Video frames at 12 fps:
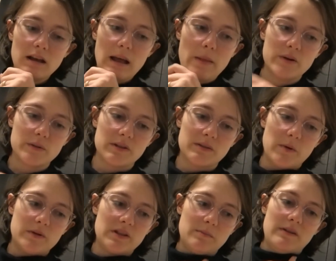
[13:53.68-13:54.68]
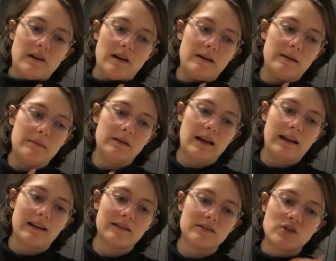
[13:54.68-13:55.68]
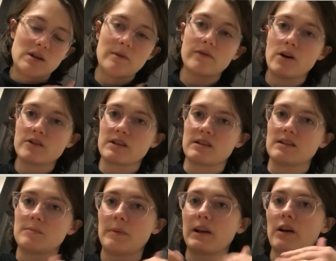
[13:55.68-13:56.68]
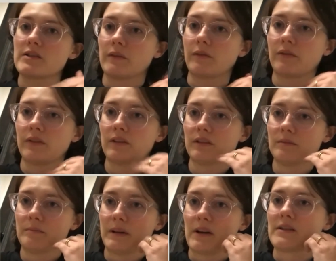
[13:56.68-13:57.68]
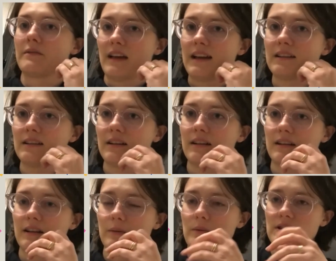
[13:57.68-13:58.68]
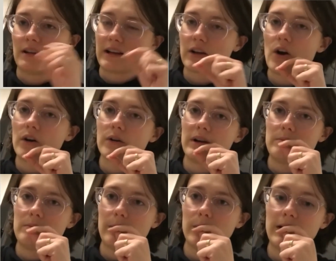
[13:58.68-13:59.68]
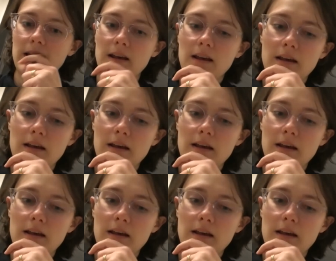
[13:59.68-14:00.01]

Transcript: And those were supposed to be very like stream of consciousness because of that, that it wasn't like a concrete memory.